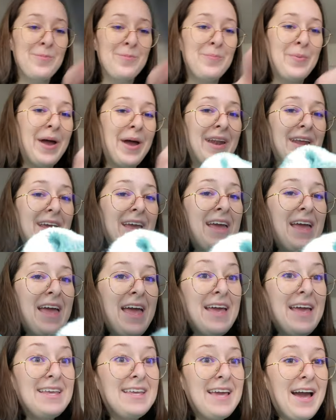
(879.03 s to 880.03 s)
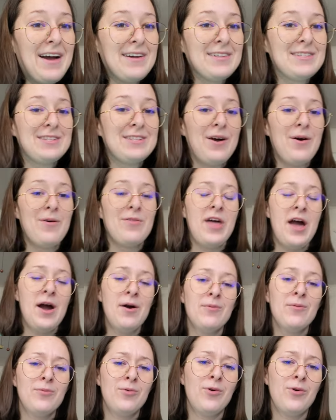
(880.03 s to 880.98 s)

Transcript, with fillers: But yeah, so that